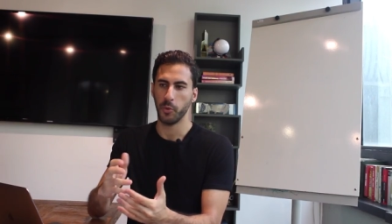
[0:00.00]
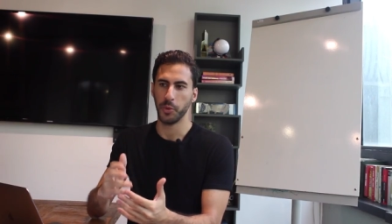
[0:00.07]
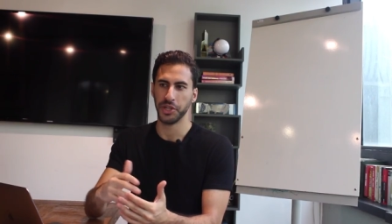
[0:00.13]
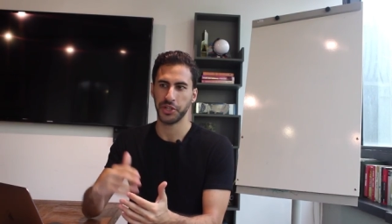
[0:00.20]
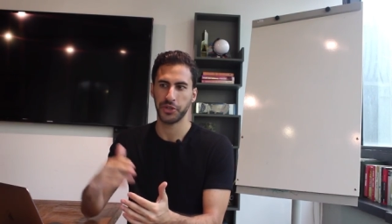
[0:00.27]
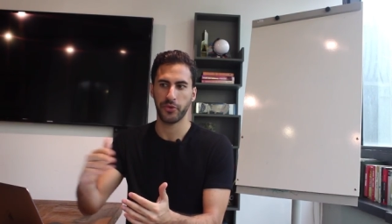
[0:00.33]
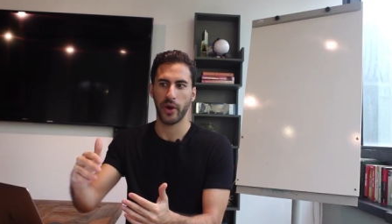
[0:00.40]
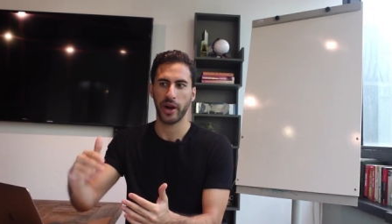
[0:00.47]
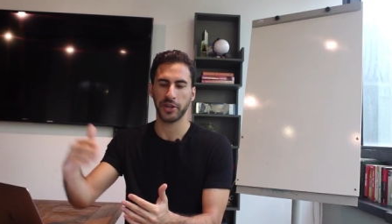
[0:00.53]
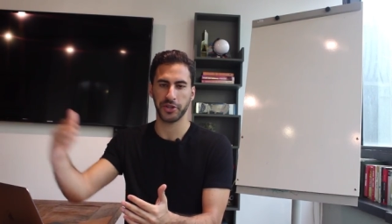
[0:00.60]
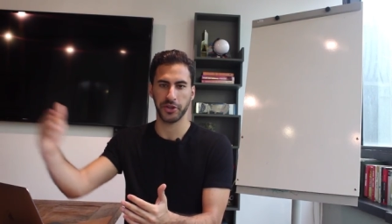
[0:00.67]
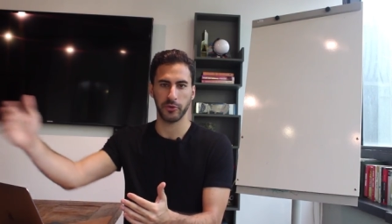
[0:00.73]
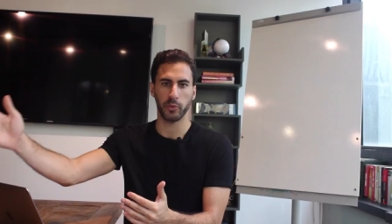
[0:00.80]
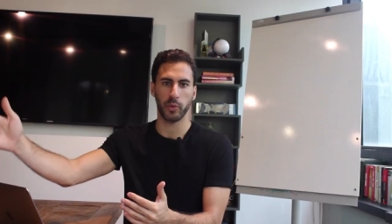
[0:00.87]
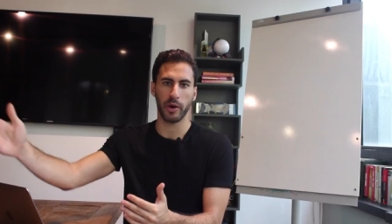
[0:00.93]
we
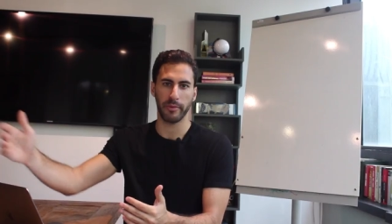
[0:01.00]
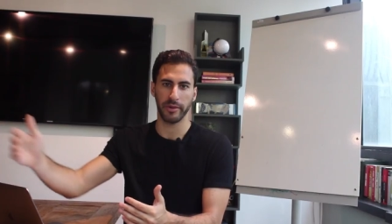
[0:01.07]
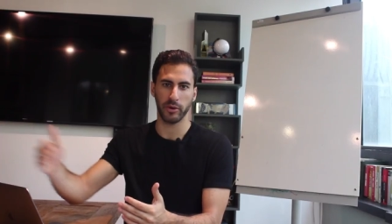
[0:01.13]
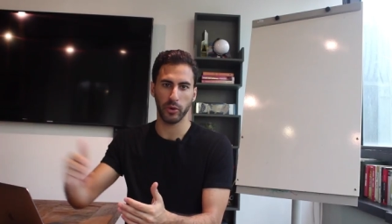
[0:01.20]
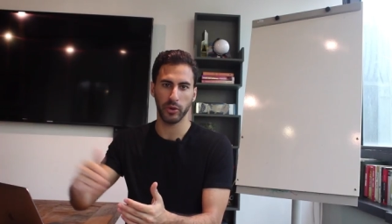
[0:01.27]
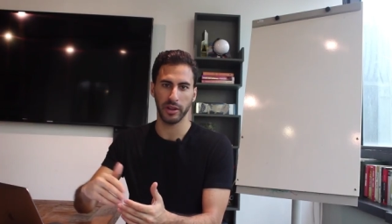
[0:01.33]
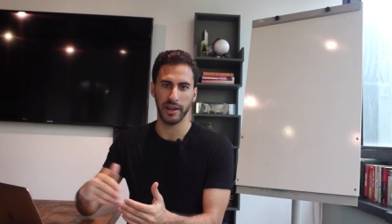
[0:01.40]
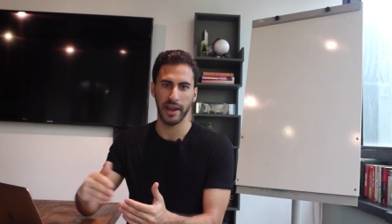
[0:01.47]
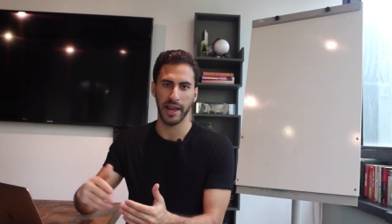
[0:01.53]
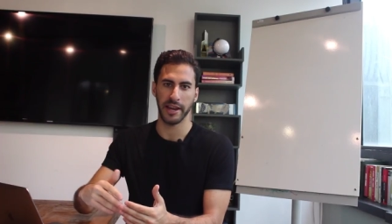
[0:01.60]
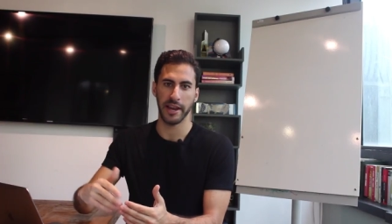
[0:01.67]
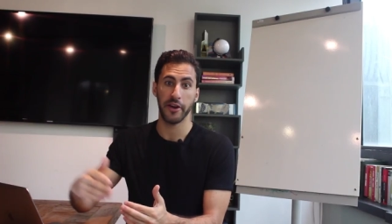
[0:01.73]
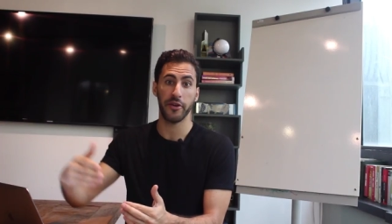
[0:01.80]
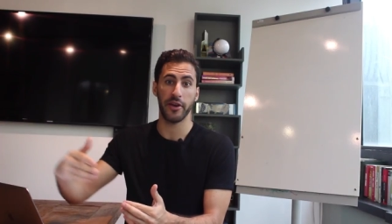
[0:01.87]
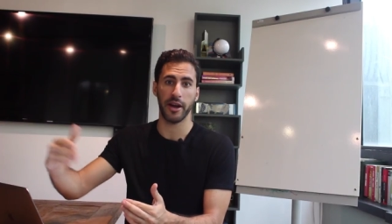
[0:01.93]
structure what we call
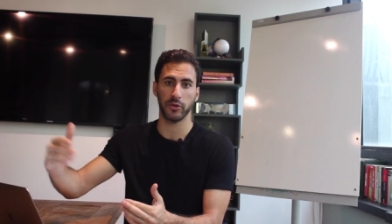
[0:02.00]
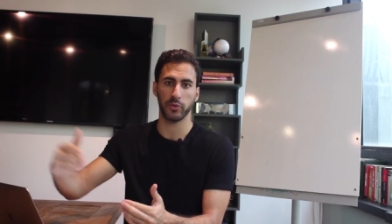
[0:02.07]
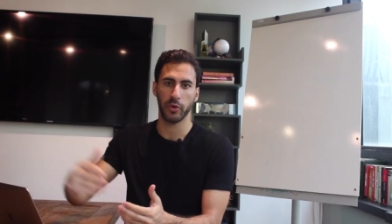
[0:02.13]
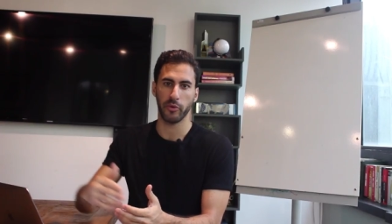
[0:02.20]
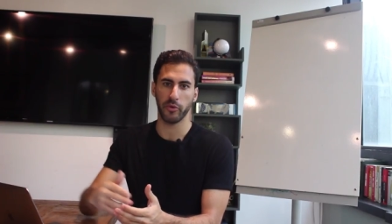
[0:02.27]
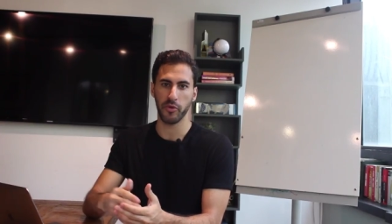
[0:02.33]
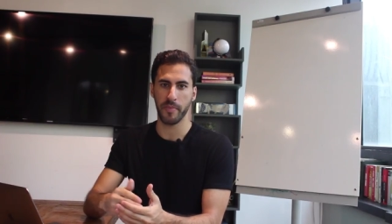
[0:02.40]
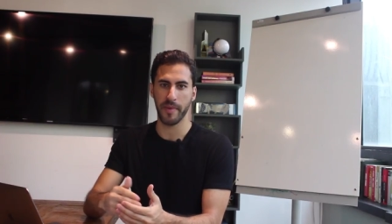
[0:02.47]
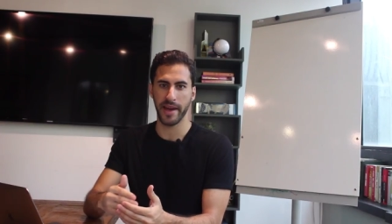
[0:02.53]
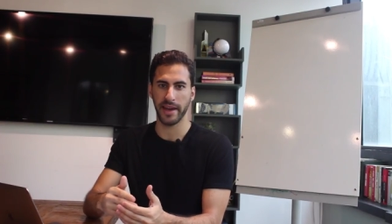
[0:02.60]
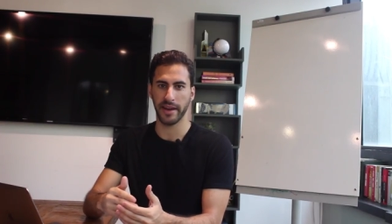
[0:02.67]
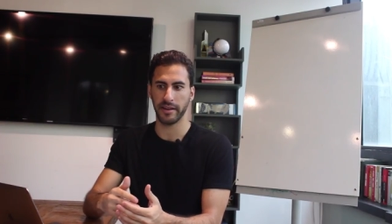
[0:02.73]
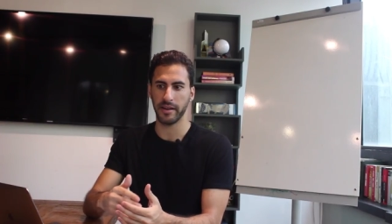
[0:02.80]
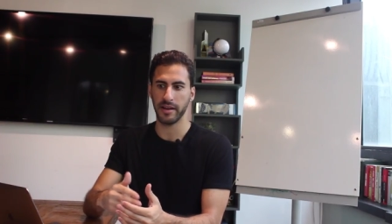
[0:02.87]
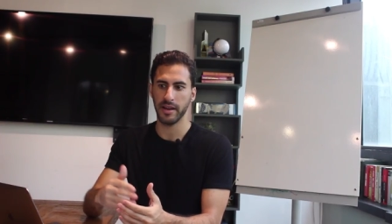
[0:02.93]
an earnout where we pay
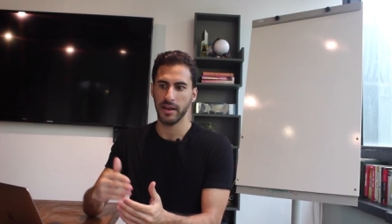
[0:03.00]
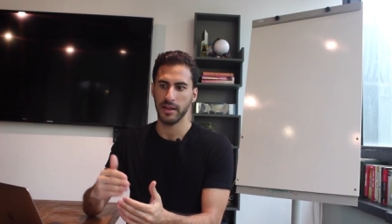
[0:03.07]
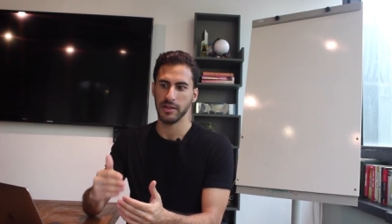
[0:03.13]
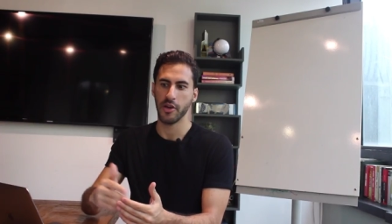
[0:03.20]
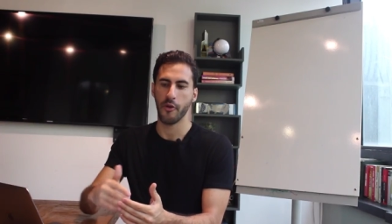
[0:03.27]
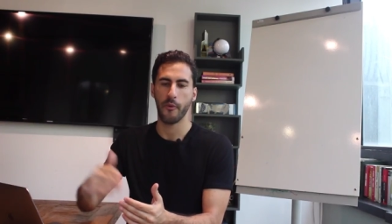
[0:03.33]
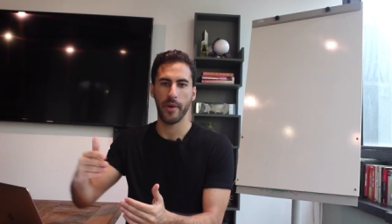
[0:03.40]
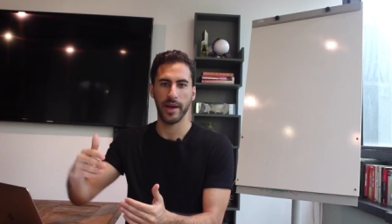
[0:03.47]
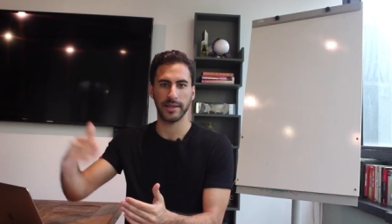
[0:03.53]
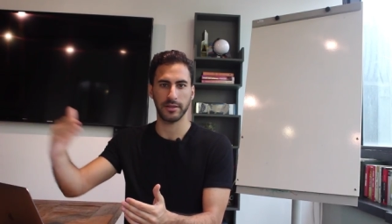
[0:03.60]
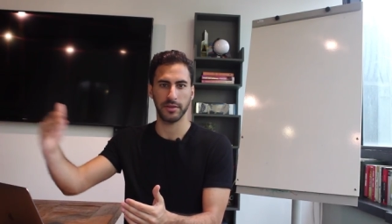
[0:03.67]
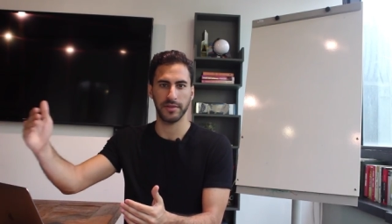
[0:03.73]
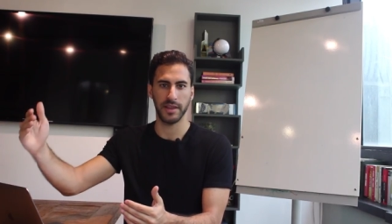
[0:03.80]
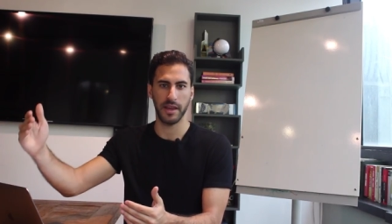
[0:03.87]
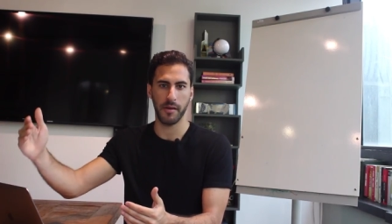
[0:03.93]
her the
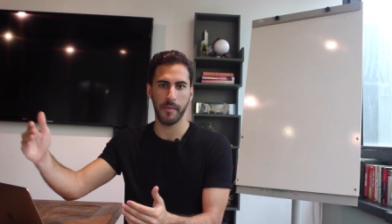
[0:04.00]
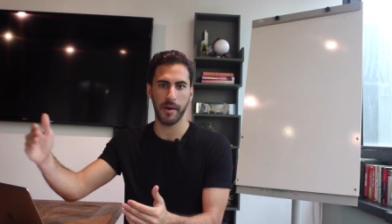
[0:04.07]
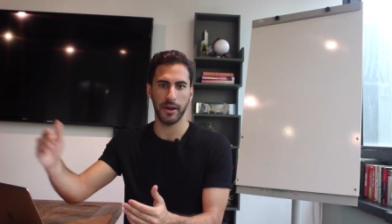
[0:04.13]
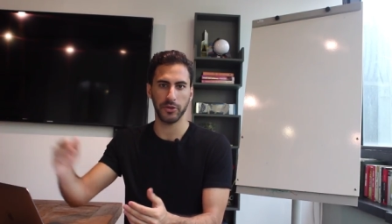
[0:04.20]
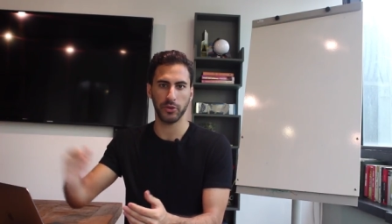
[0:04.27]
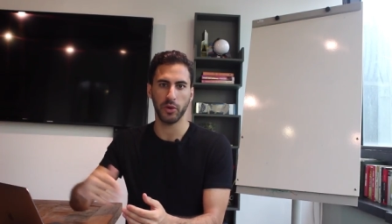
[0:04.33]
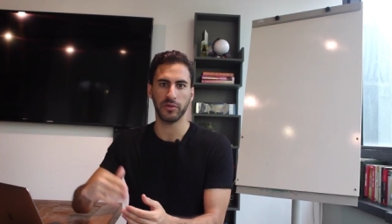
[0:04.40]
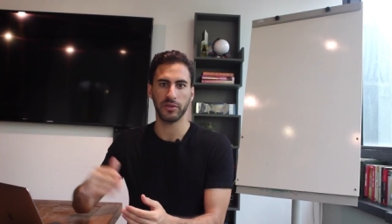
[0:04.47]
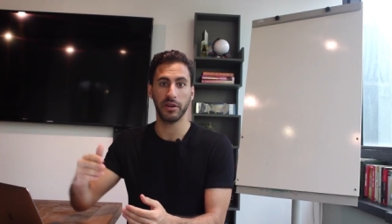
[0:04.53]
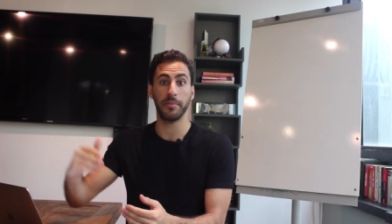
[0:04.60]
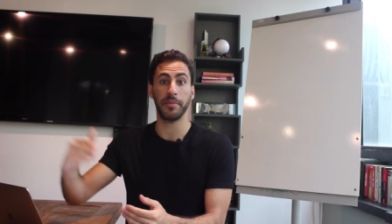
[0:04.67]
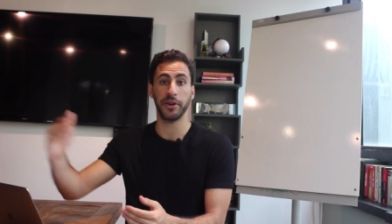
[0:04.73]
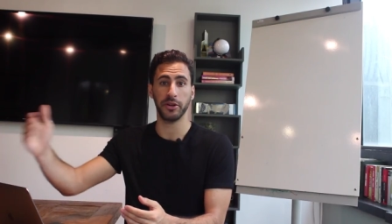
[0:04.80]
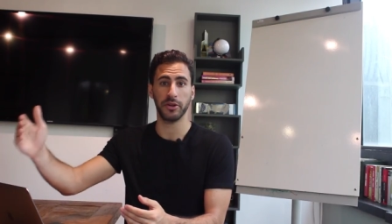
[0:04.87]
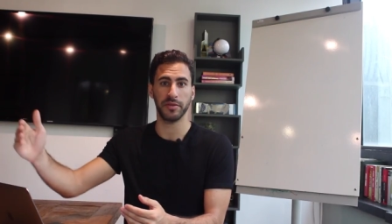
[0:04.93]
rest of the amount over a
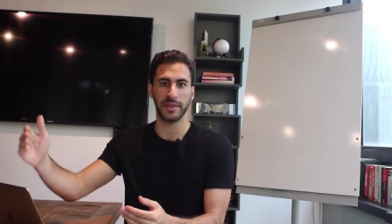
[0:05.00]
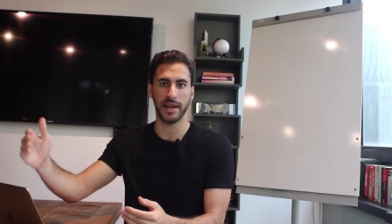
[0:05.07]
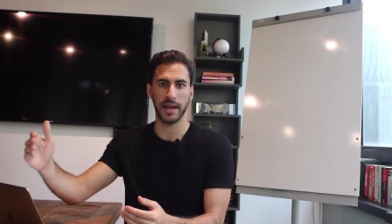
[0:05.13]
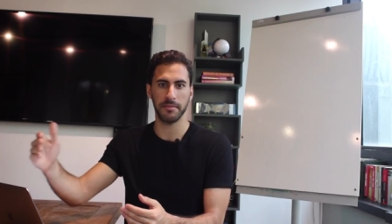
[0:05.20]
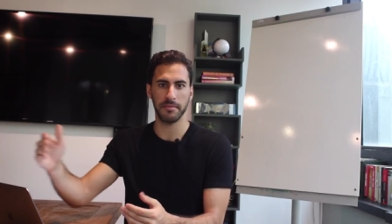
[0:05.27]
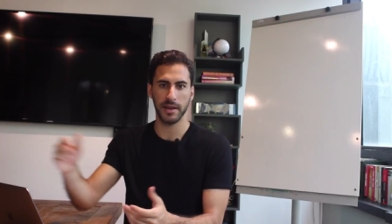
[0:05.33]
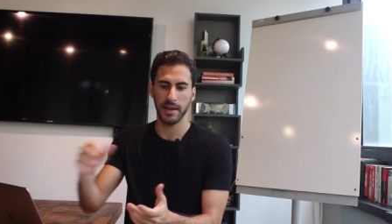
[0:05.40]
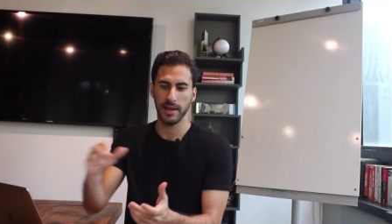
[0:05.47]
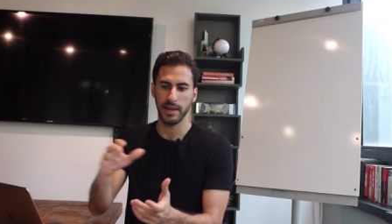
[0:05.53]
period of time